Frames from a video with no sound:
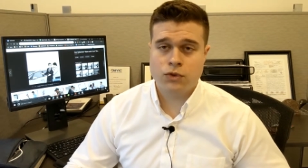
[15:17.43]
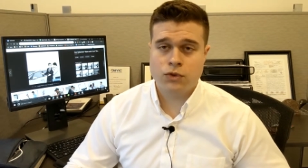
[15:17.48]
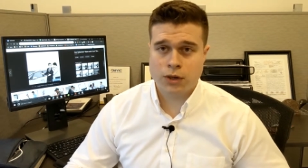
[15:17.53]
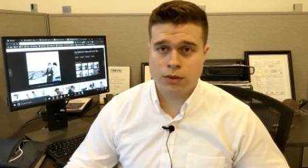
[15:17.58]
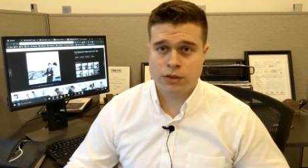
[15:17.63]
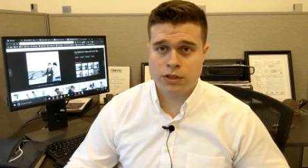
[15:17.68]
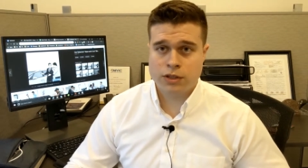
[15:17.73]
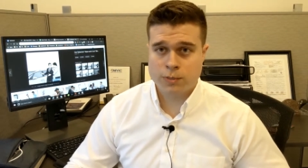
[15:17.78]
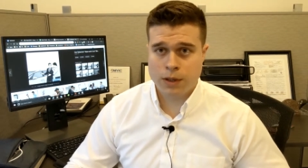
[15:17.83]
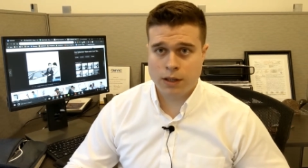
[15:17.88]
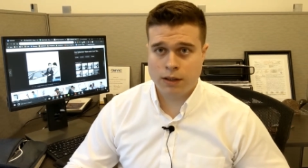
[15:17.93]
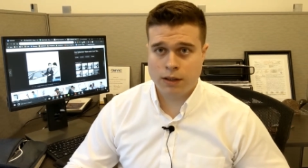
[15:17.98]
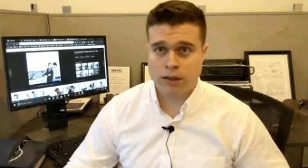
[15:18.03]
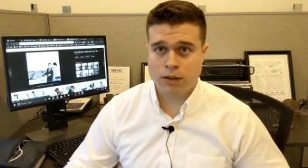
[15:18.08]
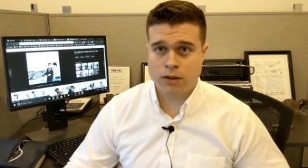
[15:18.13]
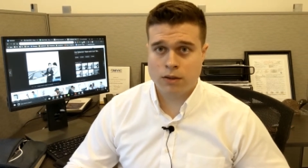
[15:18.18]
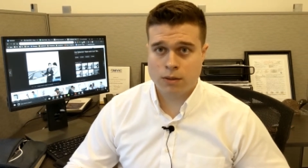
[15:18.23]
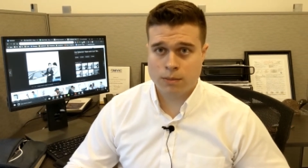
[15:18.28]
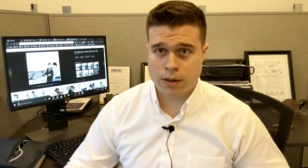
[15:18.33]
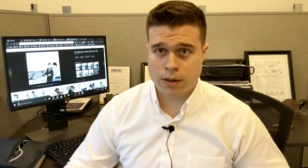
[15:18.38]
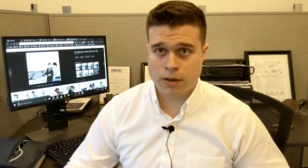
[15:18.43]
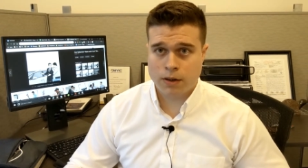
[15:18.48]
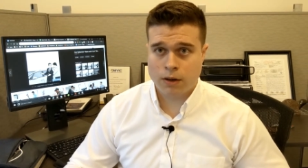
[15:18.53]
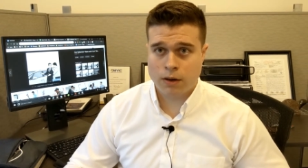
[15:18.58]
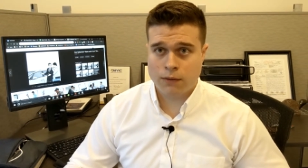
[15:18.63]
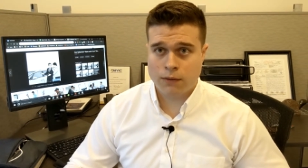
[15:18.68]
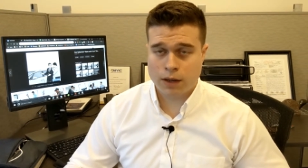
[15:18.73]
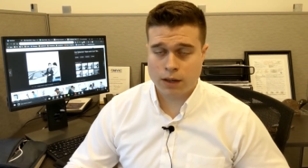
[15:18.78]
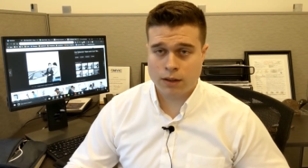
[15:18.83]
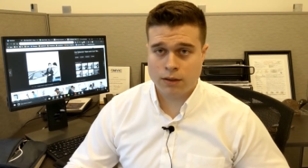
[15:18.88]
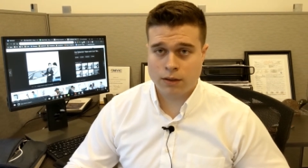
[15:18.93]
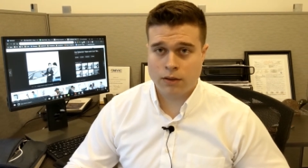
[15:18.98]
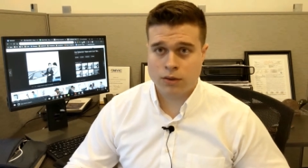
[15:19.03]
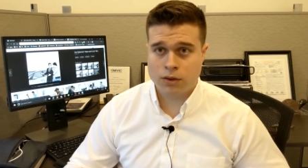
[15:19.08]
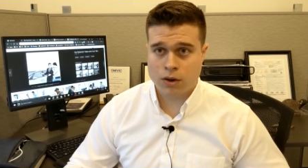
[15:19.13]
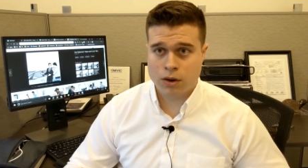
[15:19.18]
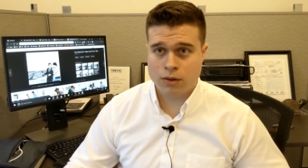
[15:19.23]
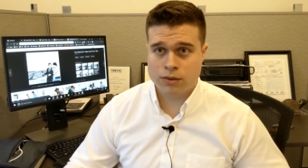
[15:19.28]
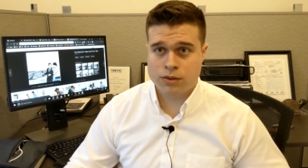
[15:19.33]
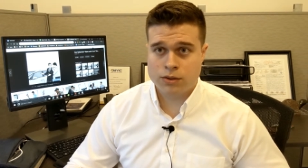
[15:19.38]
Generally speaking, you're better off getting
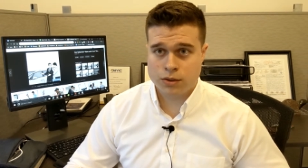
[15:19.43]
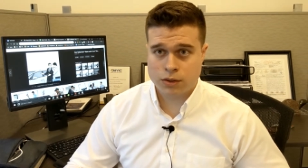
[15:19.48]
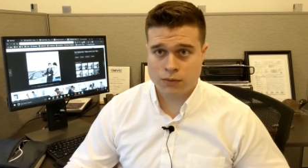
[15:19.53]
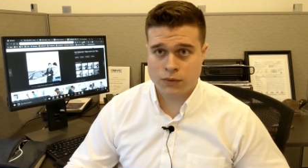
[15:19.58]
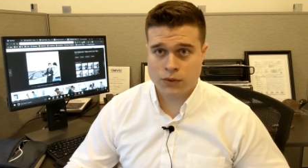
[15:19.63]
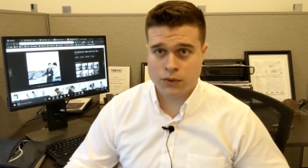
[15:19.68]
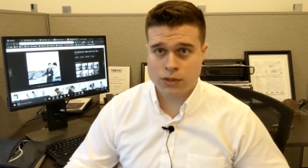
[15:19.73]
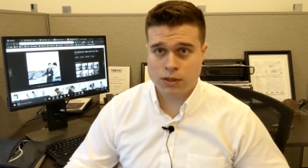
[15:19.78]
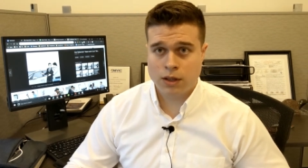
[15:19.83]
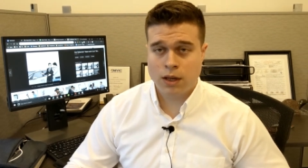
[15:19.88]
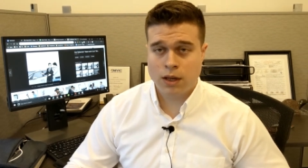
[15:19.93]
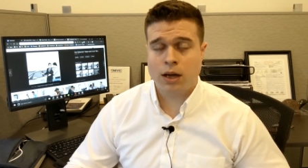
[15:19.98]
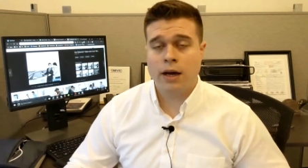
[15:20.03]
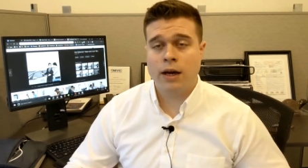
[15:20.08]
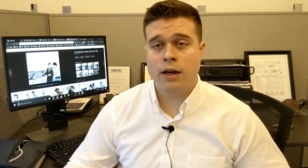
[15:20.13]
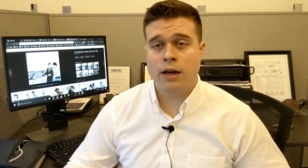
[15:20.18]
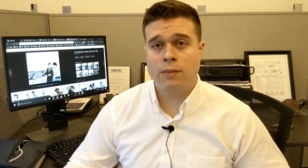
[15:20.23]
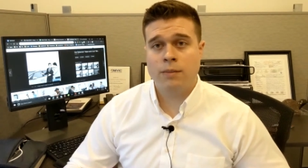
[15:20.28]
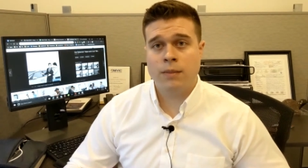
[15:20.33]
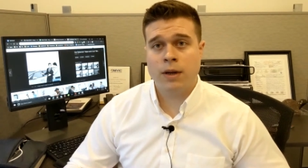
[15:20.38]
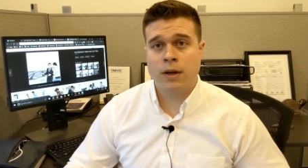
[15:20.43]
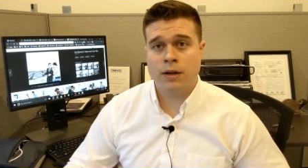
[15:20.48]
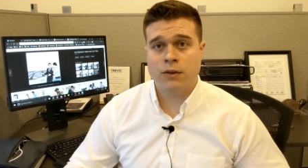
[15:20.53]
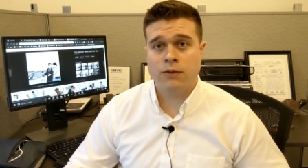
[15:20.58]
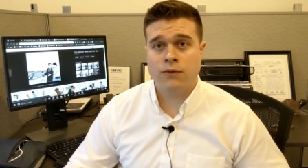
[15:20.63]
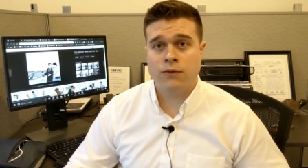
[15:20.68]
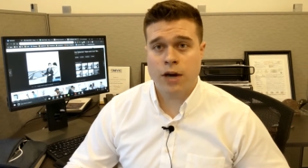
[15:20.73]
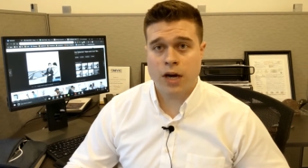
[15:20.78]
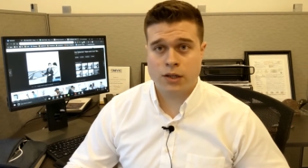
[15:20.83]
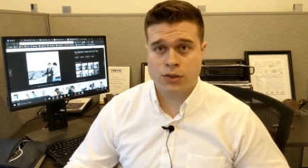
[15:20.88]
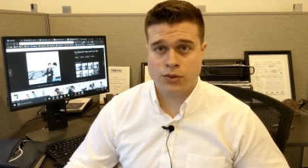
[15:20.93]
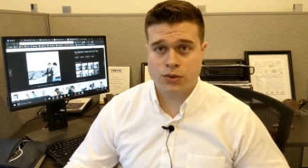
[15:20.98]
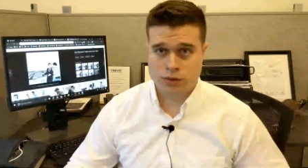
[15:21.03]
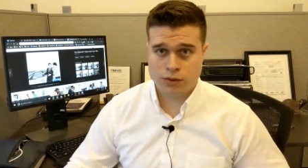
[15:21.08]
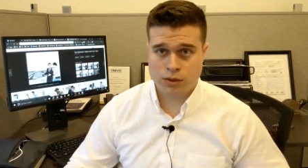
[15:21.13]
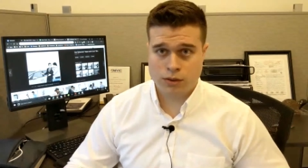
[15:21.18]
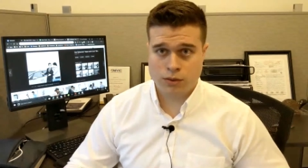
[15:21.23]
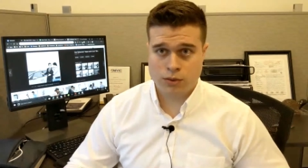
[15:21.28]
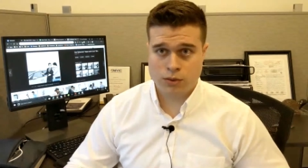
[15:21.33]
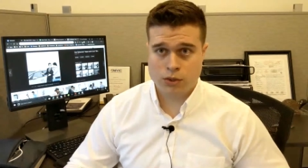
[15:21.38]
your car serviced at a
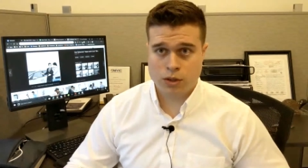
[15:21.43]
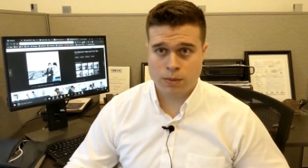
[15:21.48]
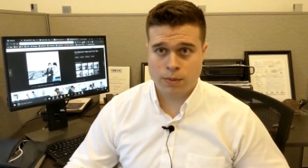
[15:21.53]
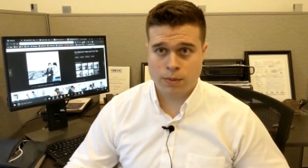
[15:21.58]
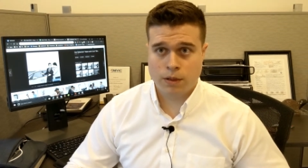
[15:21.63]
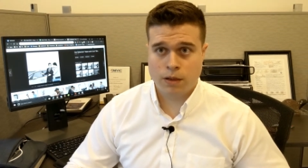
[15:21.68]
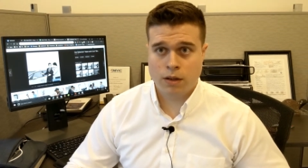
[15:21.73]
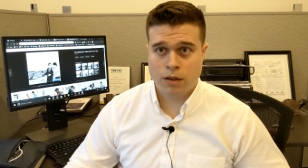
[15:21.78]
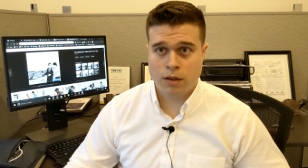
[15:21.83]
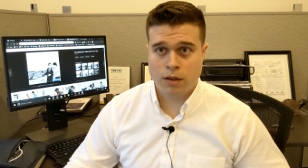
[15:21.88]
manufactured dealership.